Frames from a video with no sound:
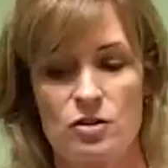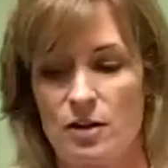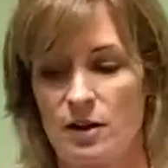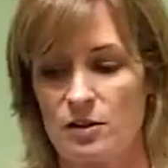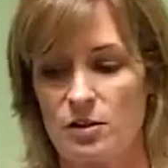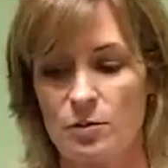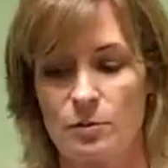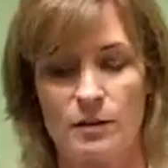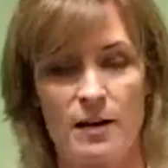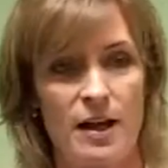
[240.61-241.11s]

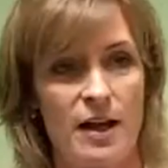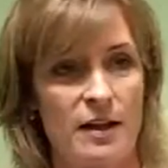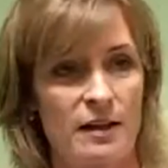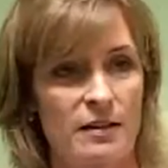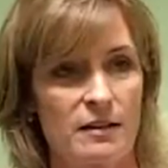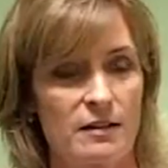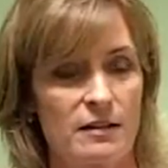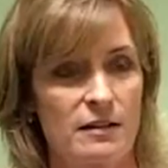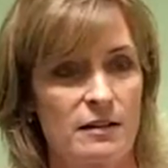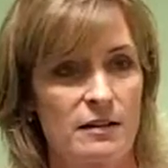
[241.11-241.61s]
Dr.
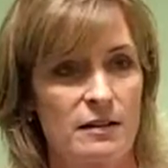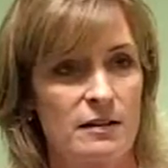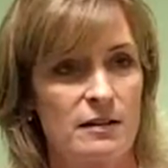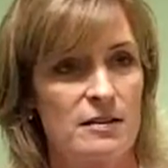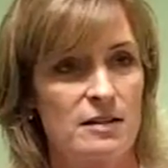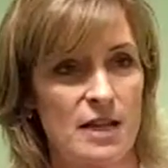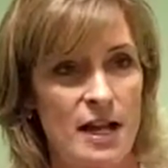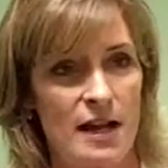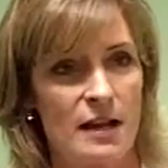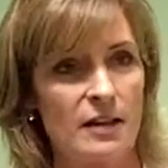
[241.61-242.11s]
Bragg
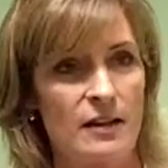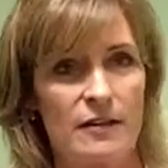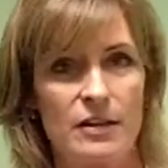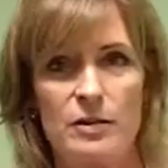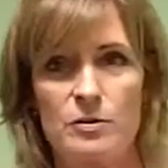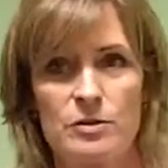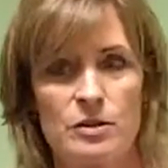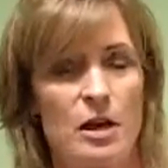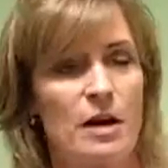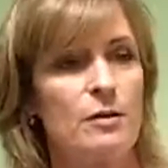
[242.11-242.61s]
died, I think
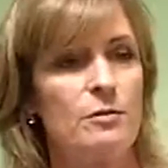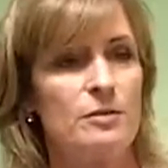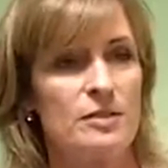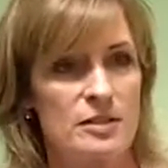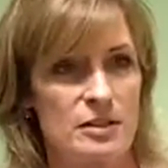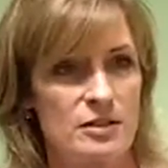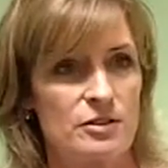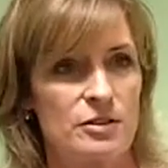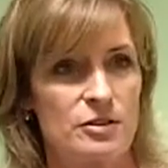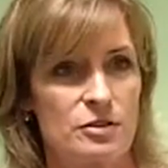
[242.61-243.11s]
he was
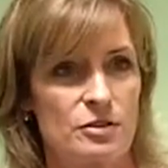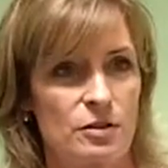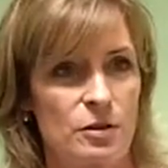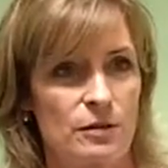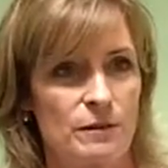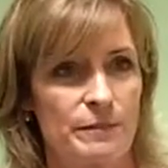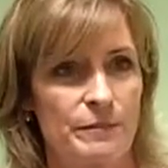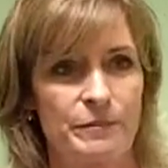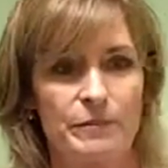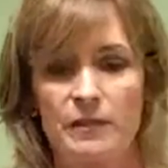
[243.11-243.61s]
106 years
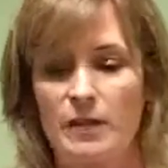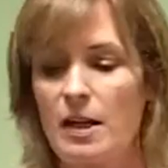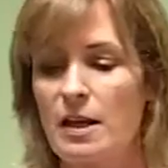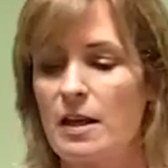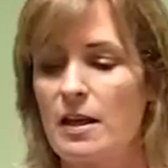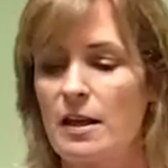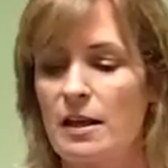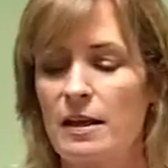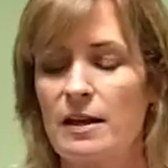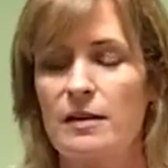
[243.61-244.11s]
old.
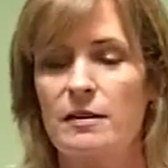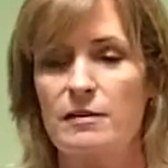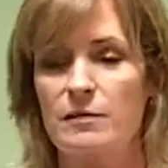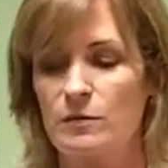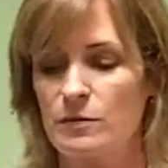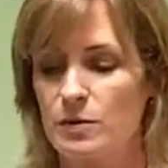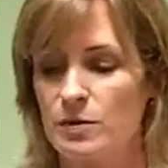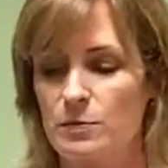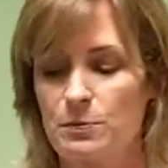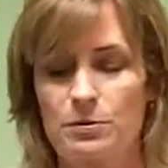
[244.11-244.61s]
It
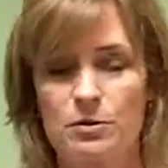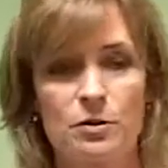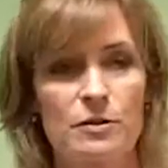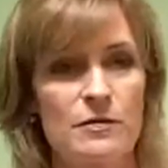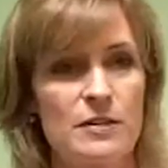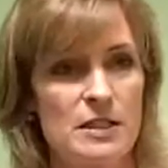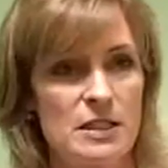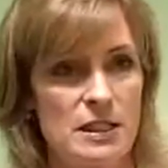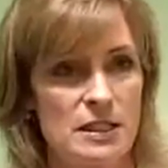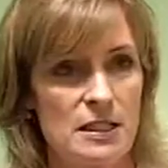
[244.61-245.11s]
was
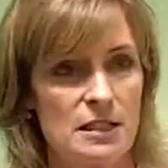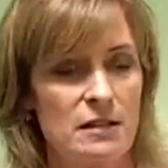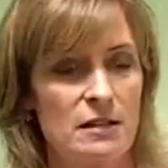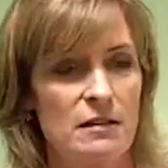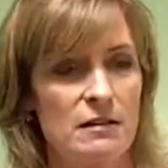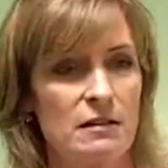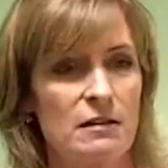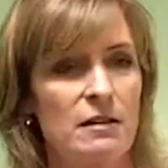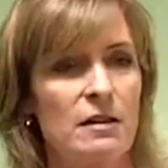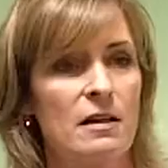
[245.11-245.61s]
proven to
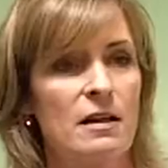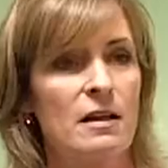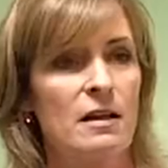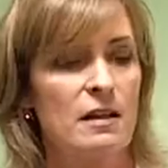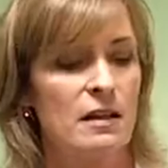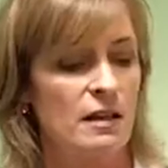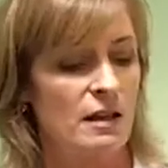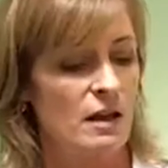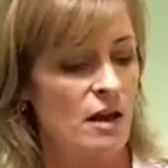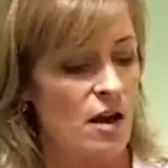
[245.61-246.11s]
heal
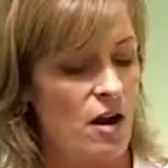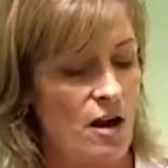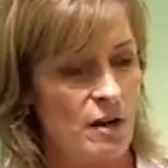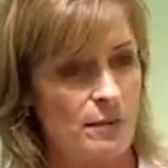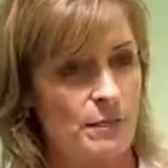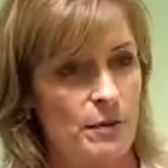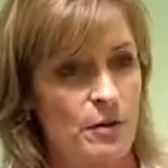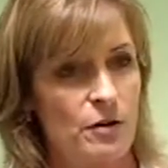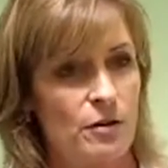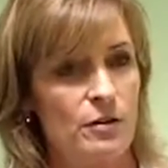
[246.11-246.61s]

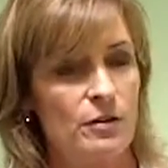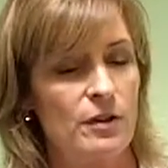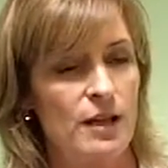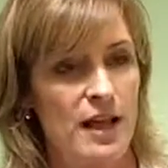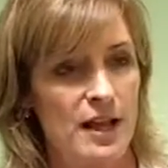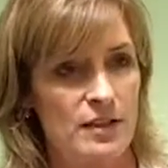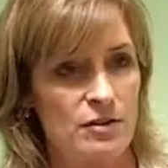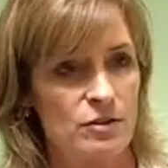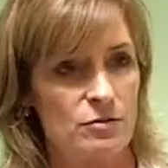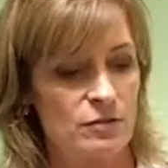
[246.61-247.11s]
heartburn,
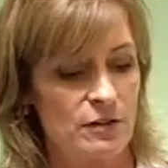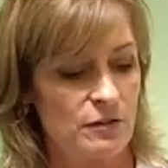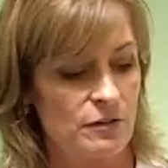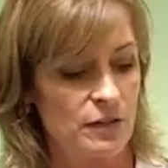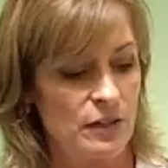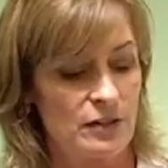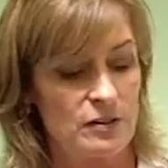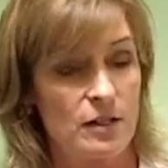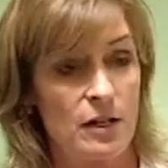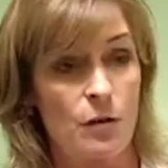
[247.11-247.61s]
acid
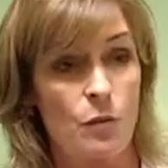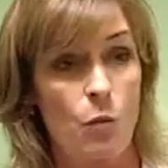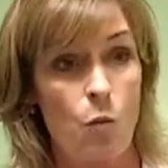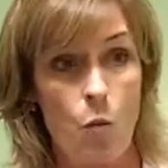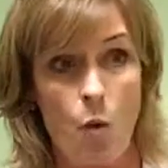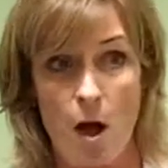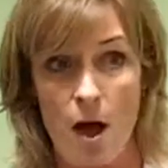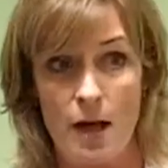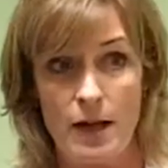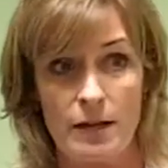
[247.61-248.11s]
reflux,
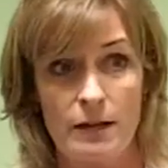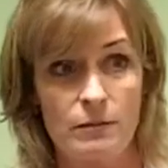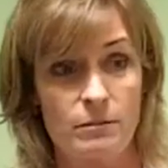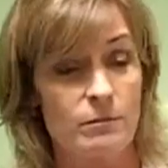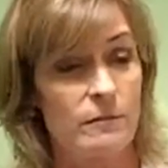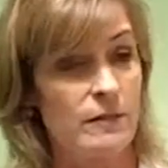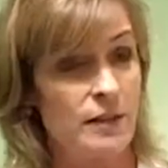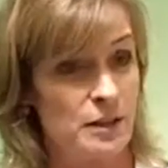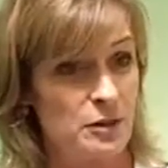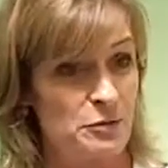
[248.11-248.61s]
and why?
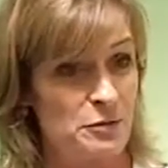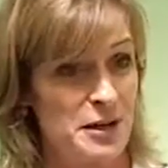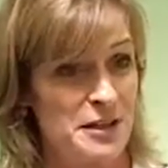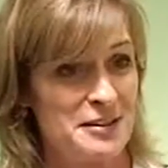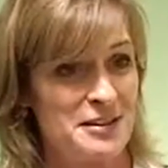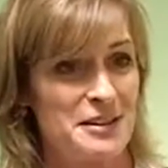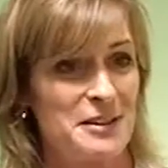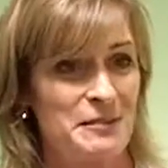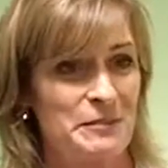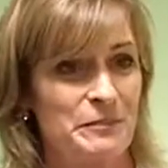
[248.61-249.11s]
Thanks for
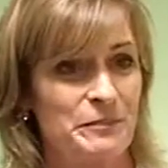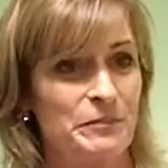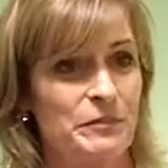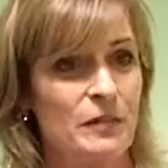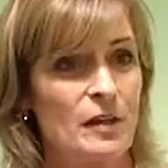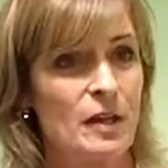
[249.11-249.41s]
asking.